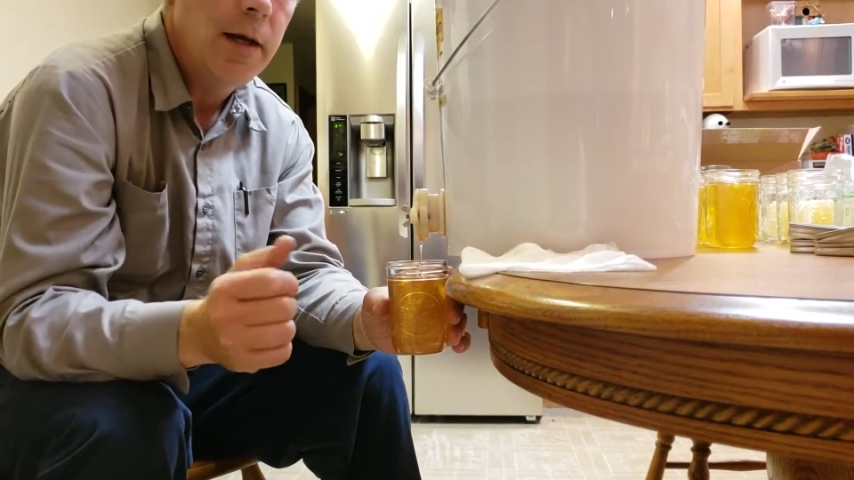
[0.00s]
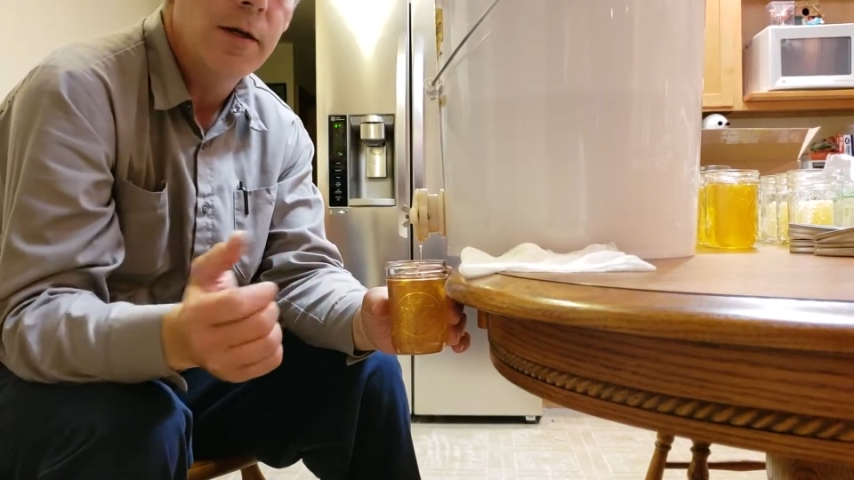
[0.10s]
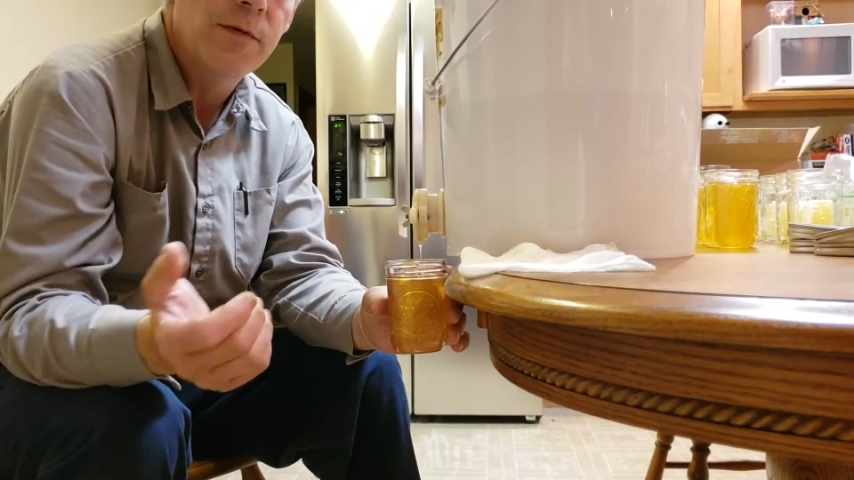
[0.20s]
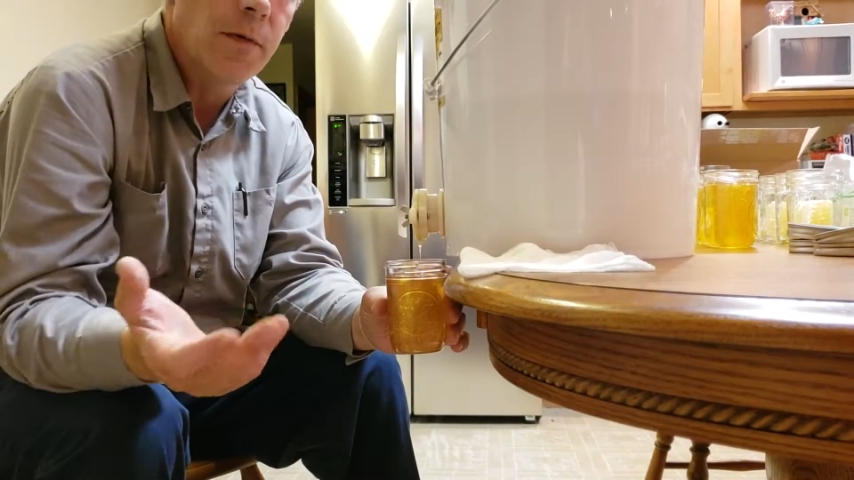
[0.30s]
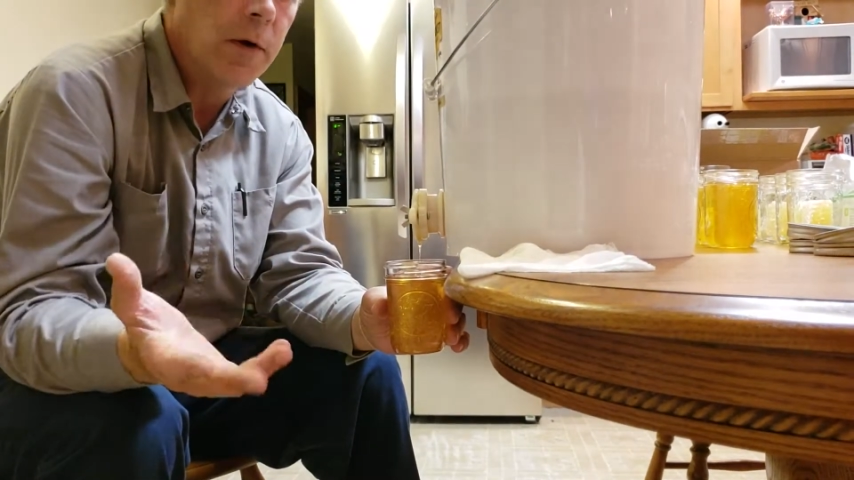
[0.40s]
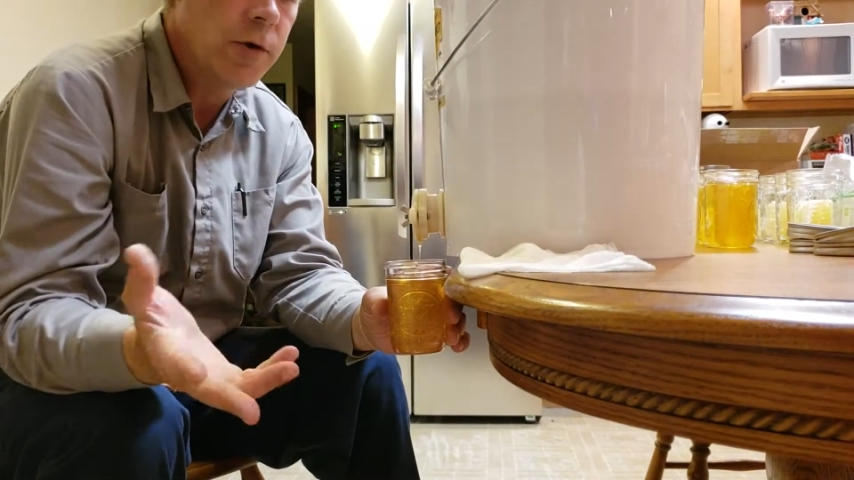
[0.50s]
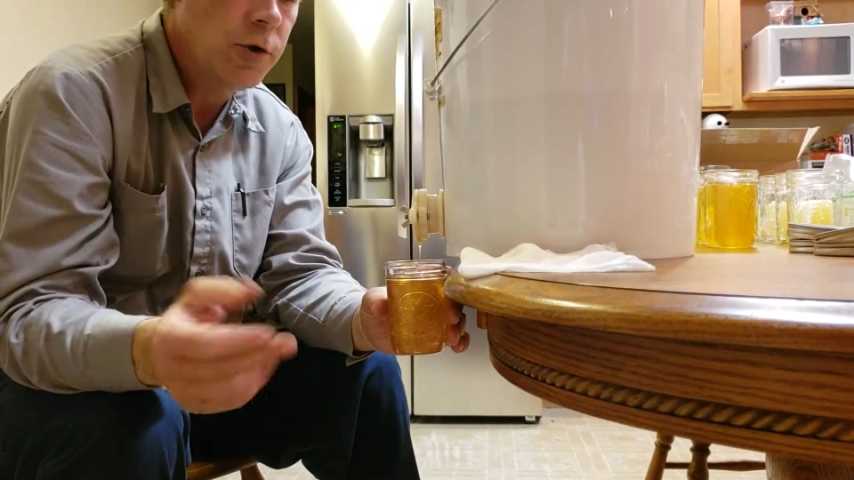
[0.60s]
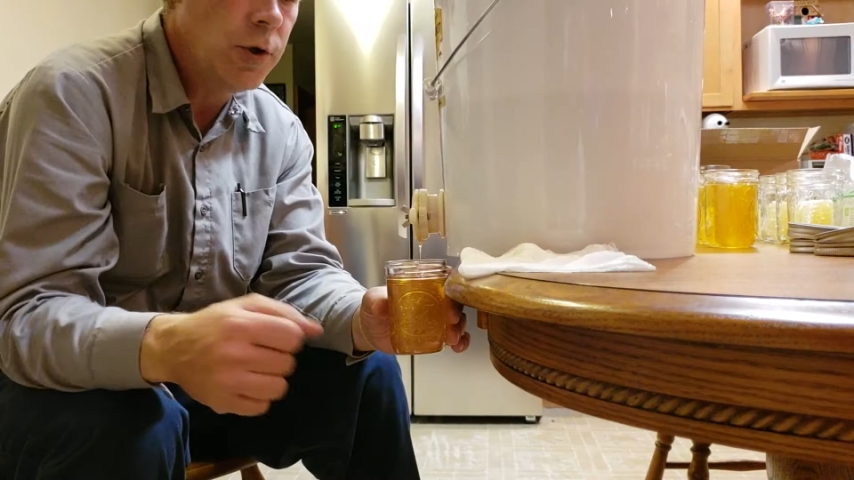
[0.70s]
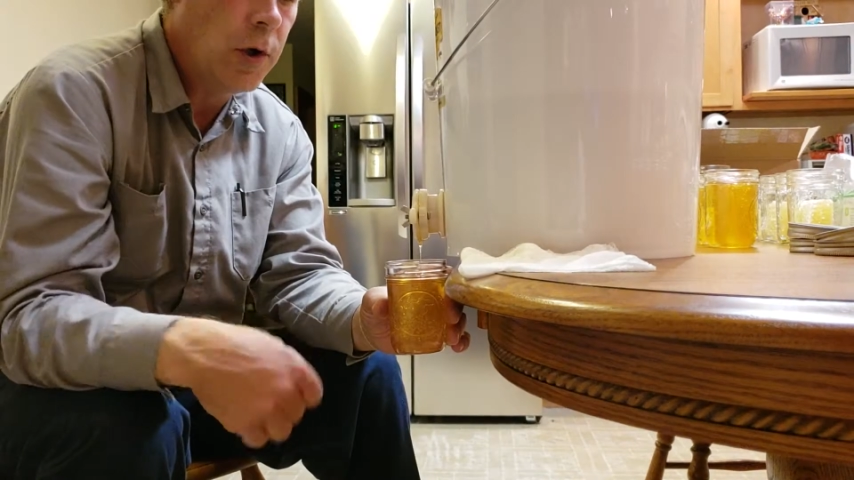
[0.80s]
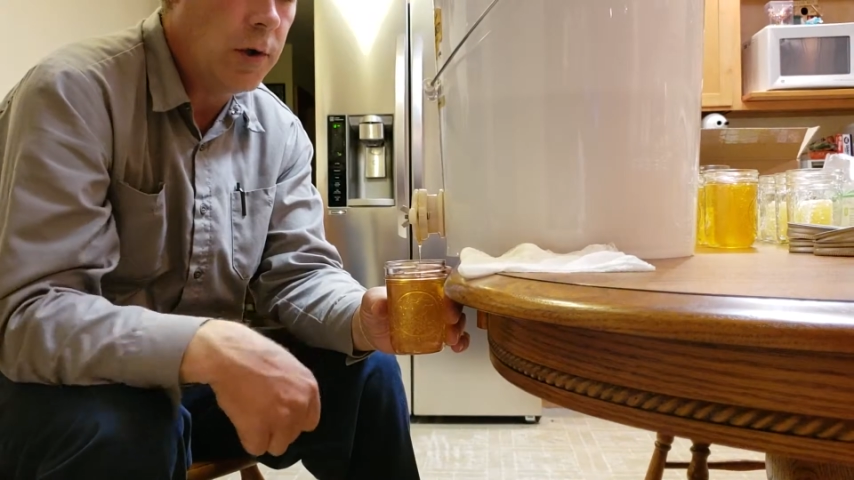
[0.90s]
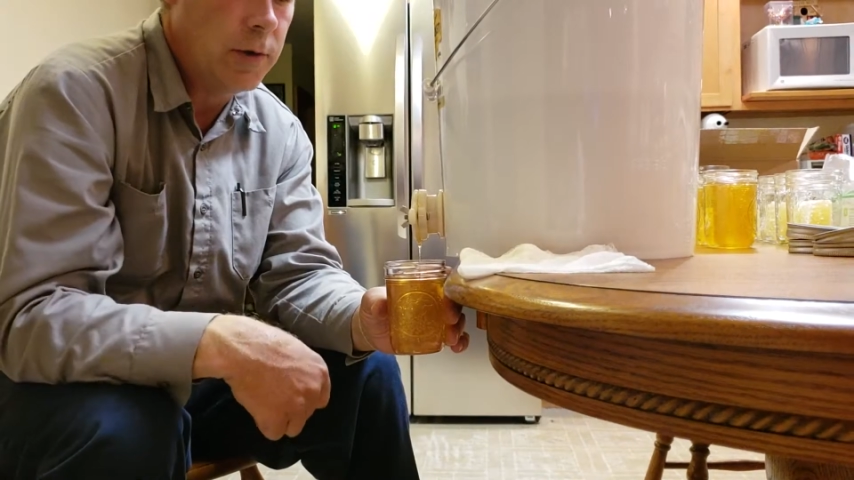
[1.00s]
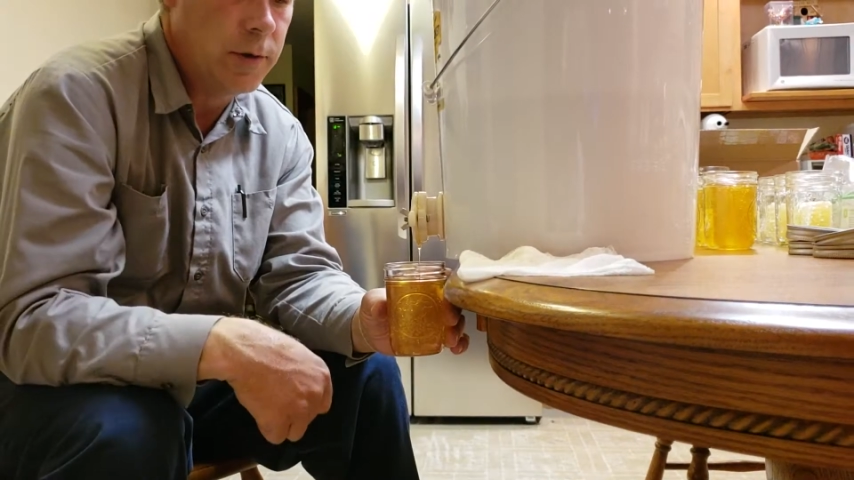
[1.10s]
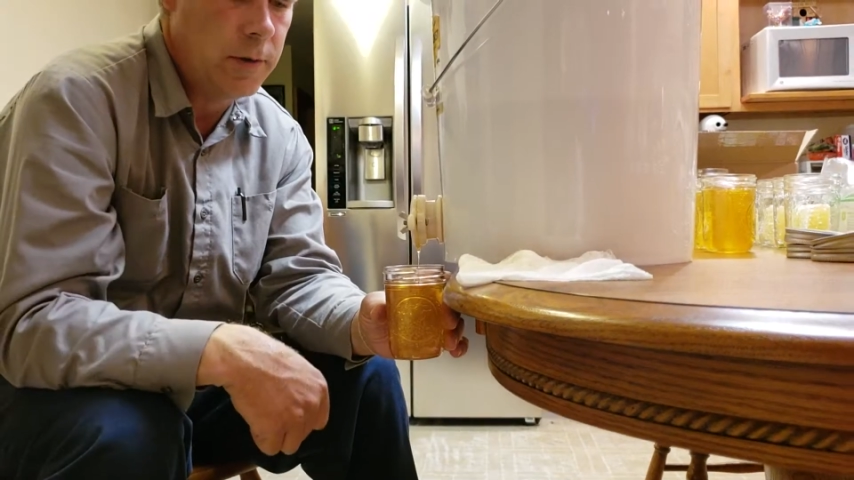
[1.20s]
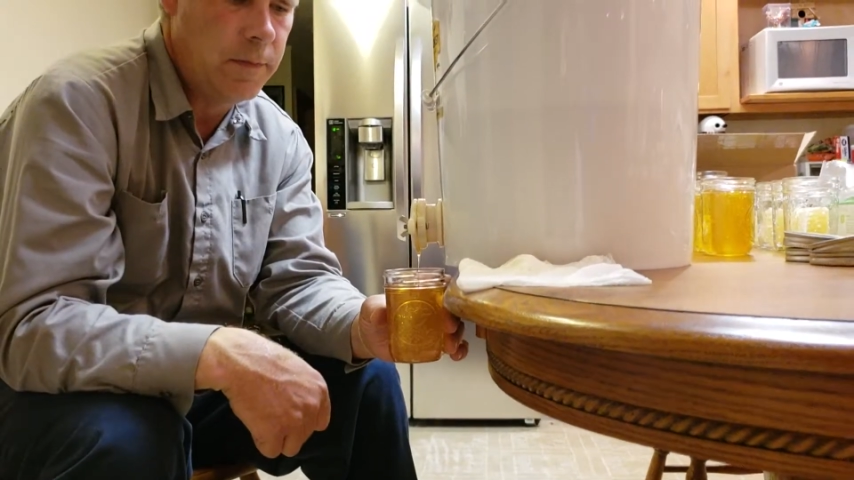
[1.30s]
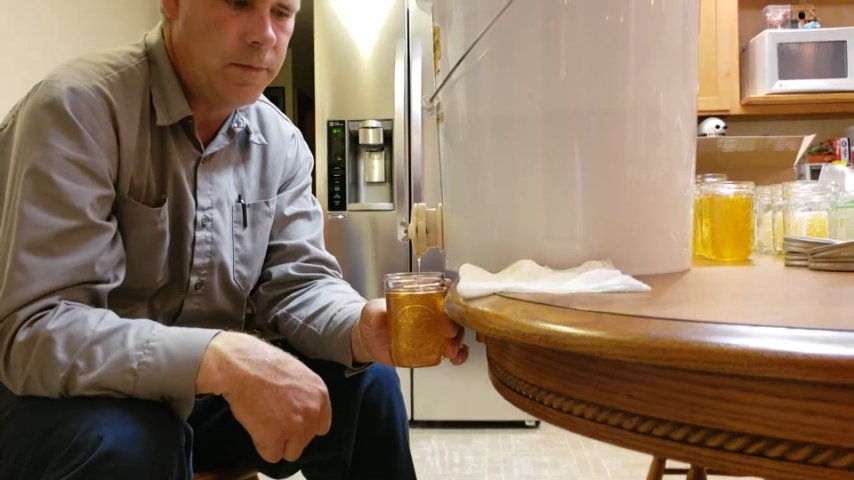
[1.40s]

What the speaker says: as far as jars.